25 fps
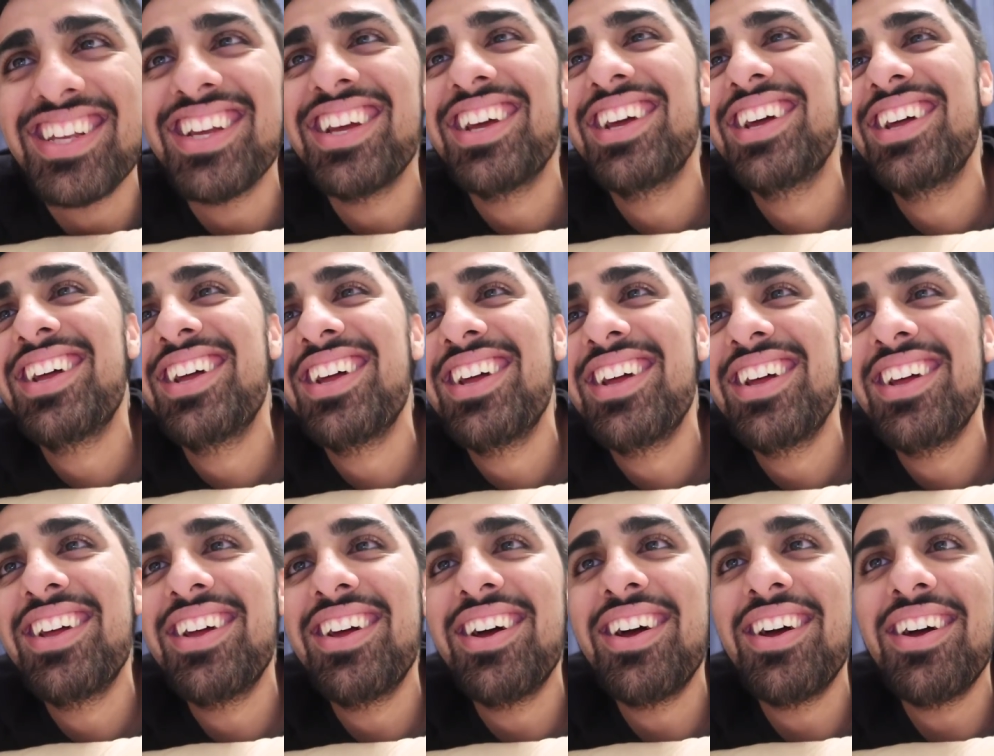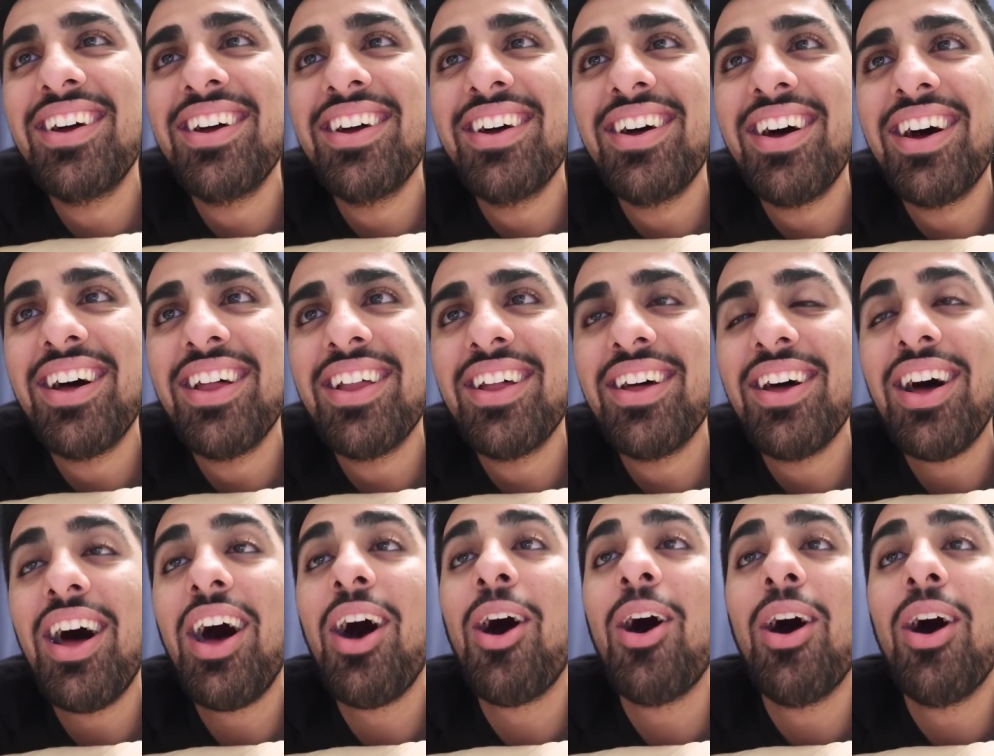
No, you are one of my